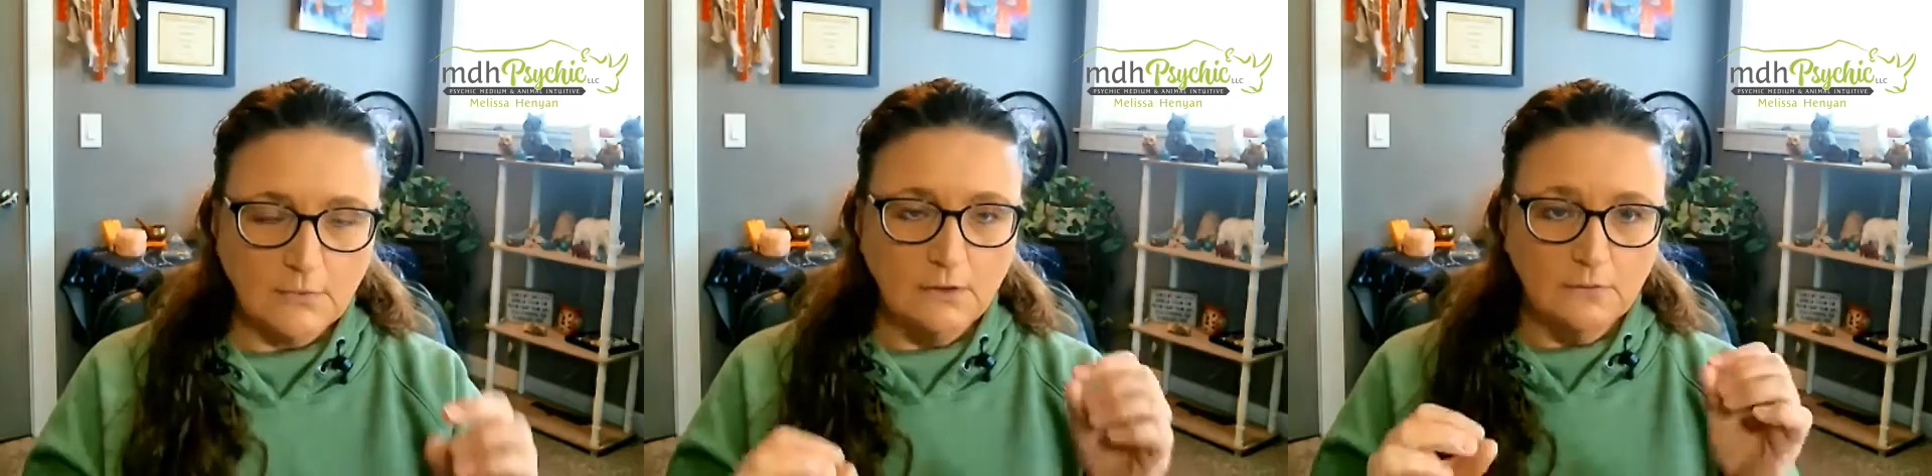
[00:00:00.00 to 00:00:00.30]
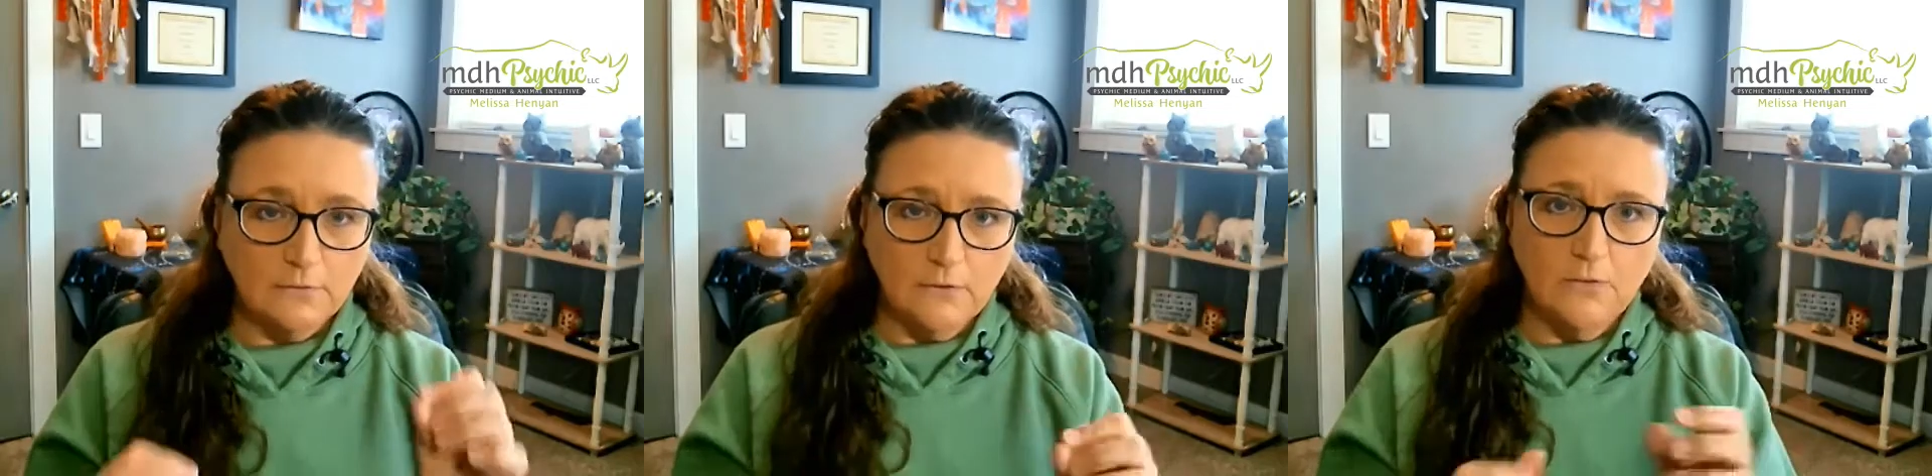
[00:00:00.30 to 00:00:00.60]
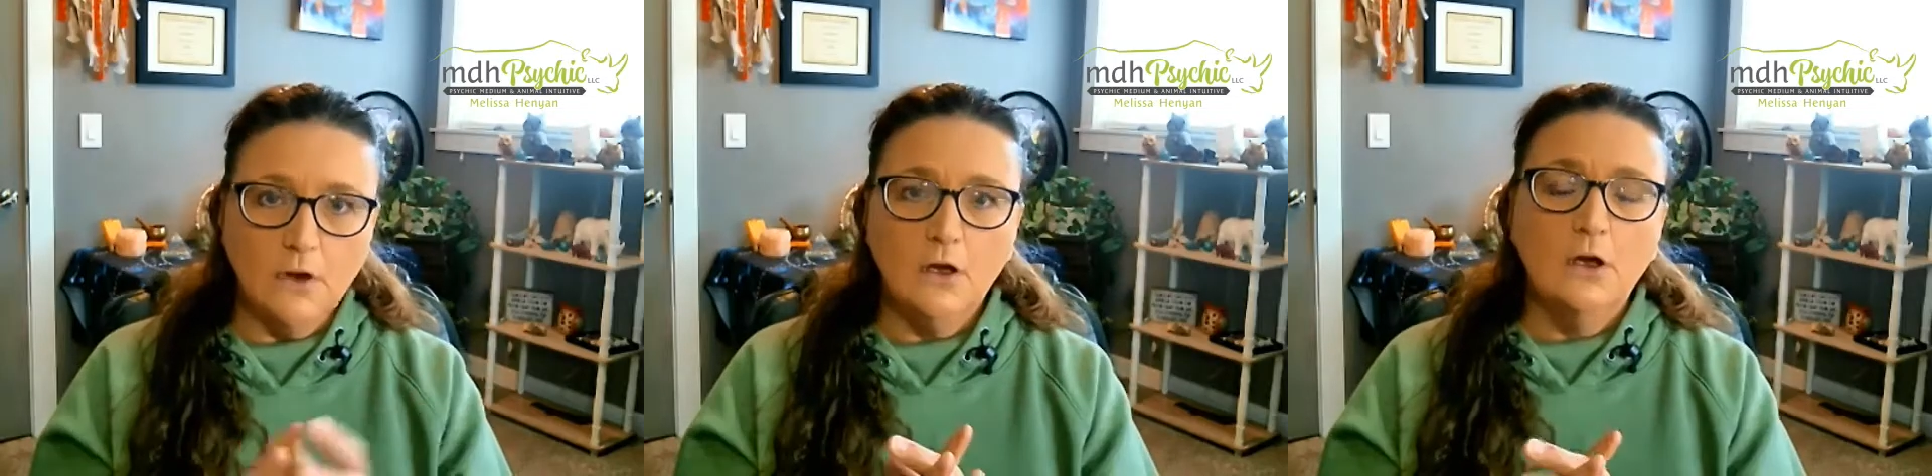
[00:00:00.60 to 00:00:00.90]
So
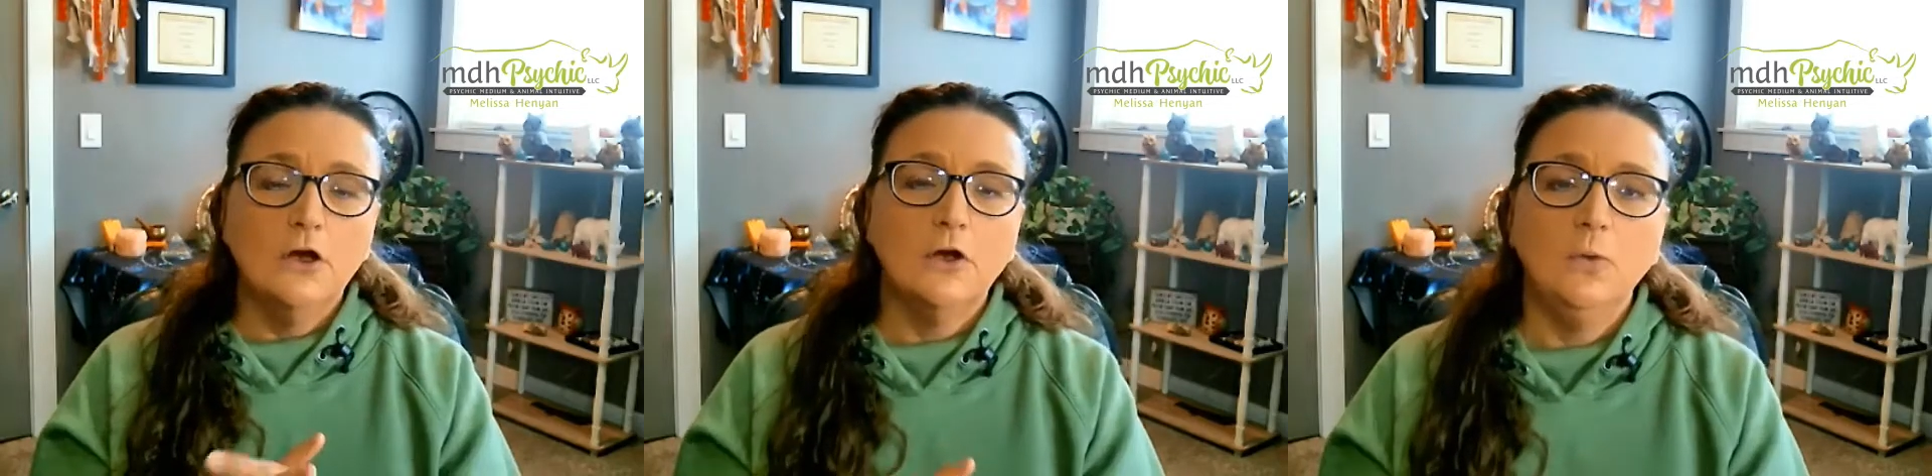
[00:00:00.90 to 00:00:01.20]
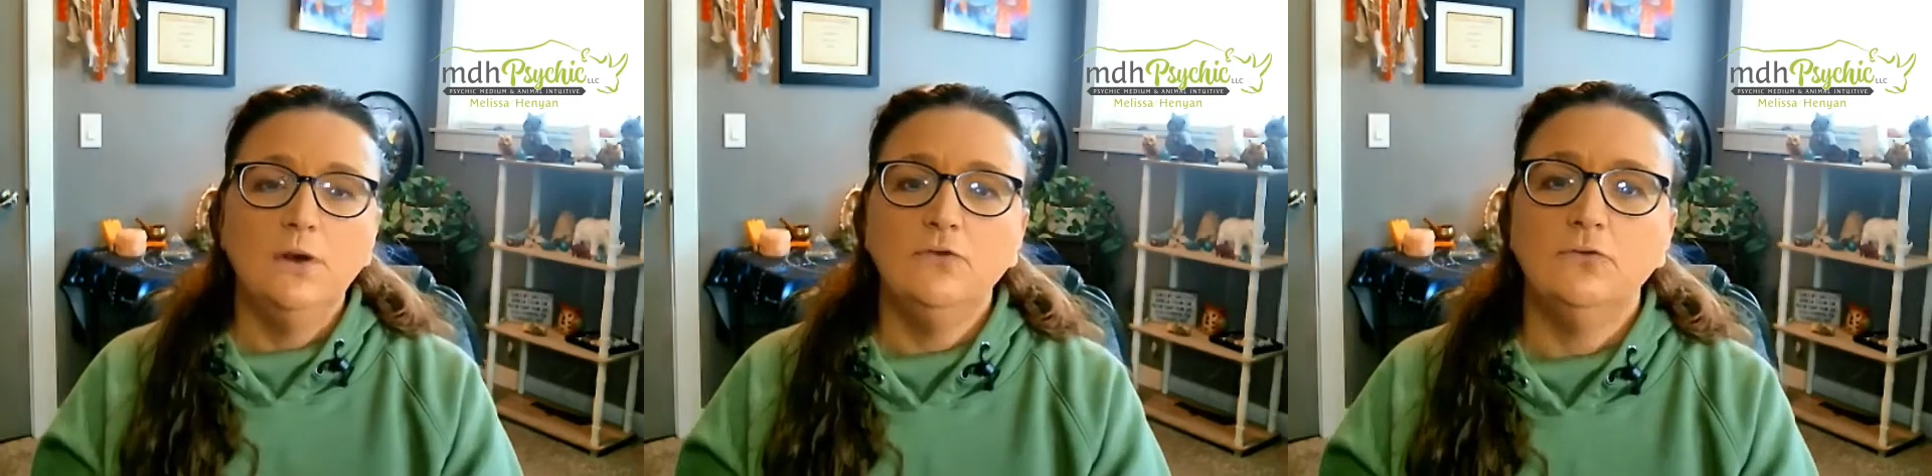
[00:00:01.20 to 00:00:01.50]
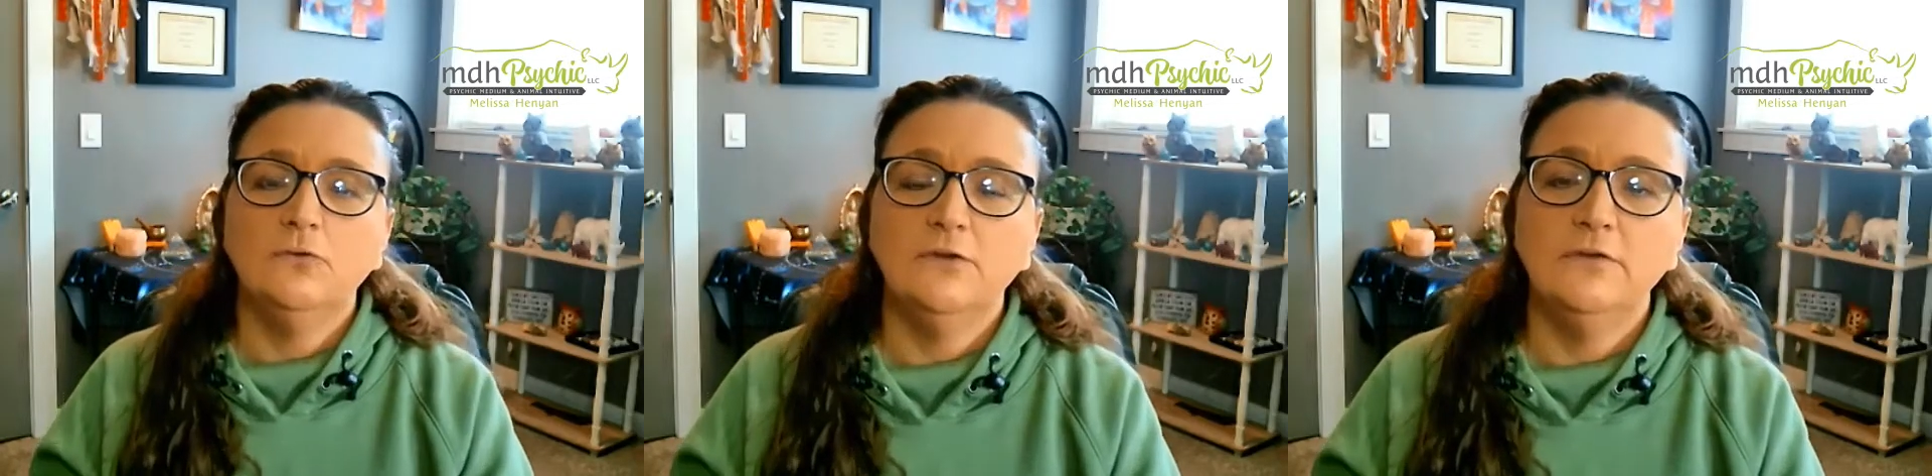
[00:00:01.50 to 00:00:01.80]
going
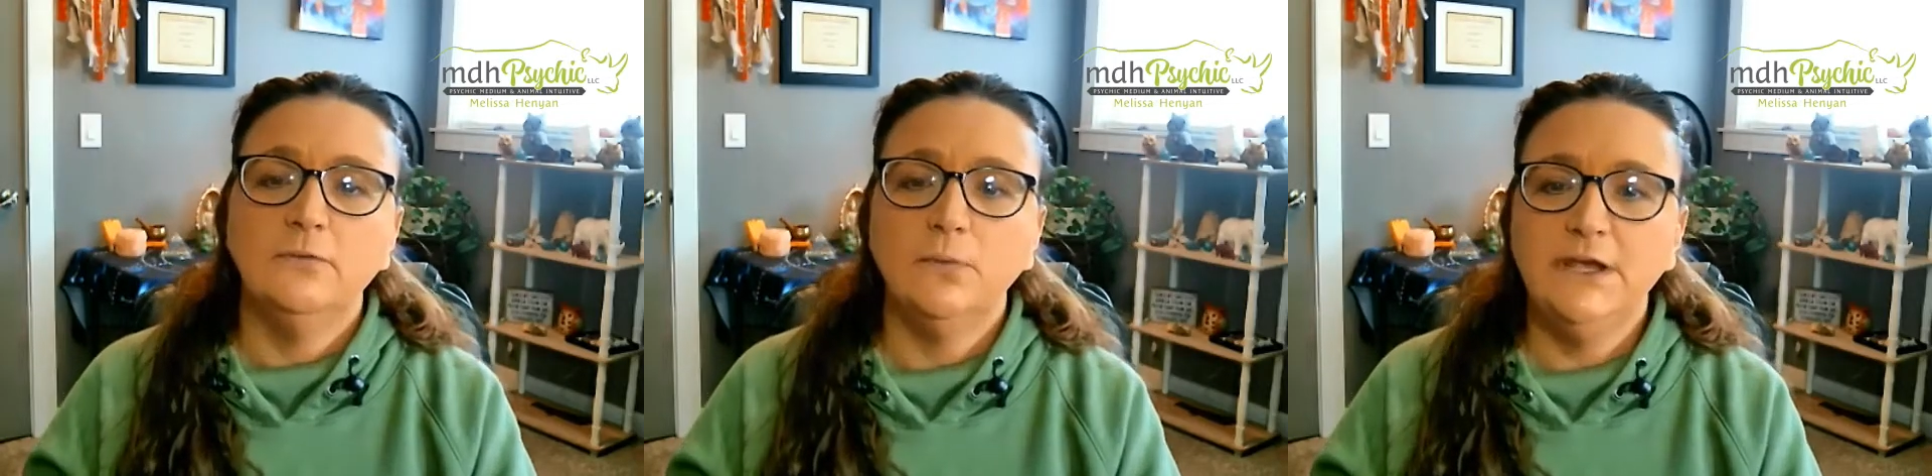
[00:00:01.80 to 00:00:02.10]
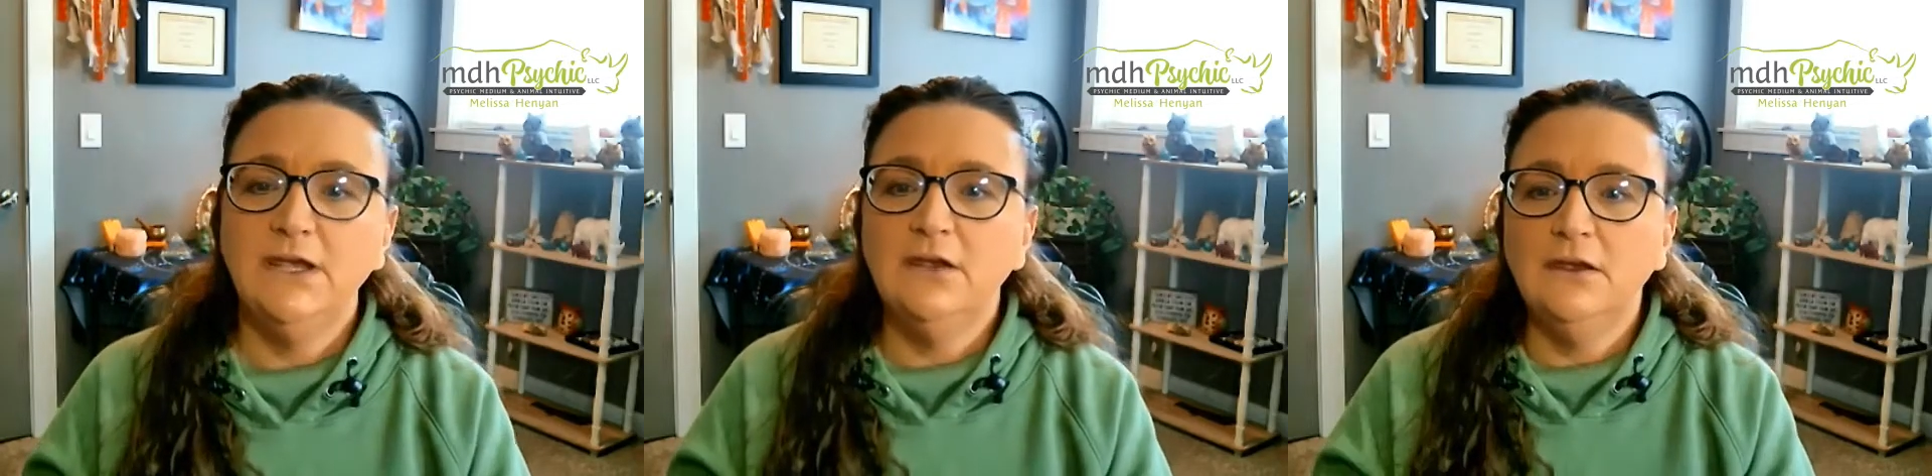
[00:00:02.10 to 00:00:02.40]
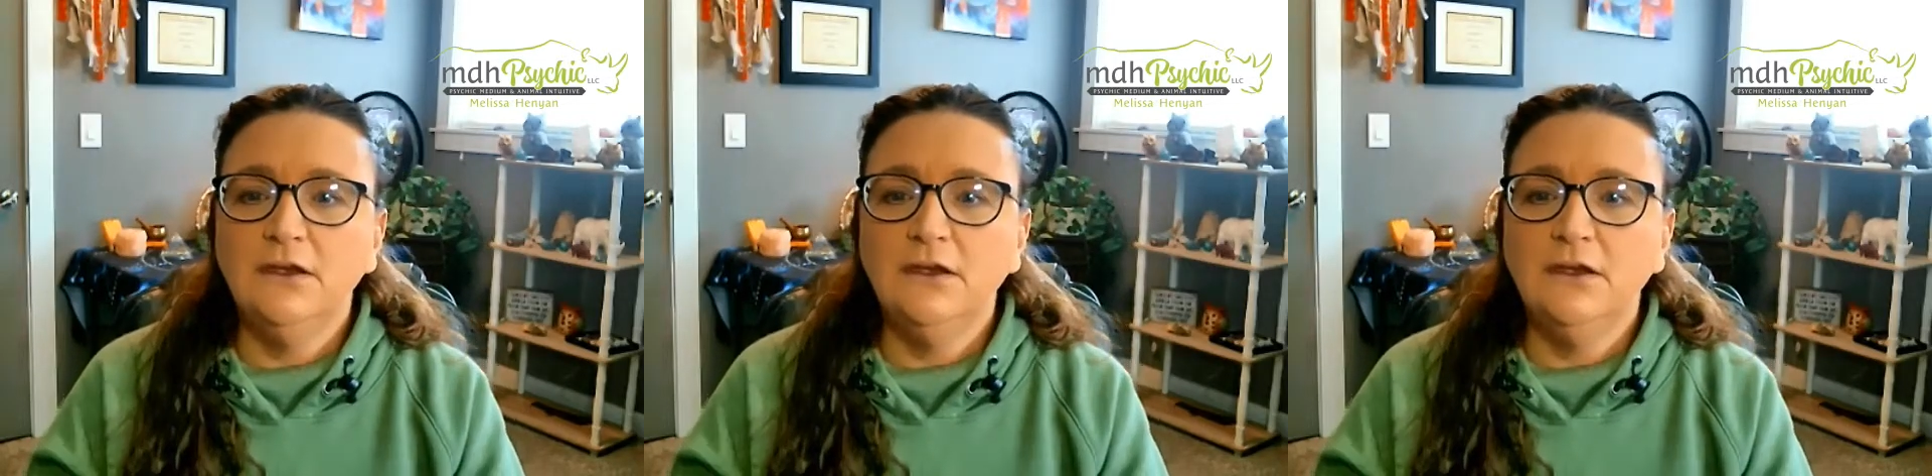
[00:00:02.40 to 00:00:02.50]
through this week,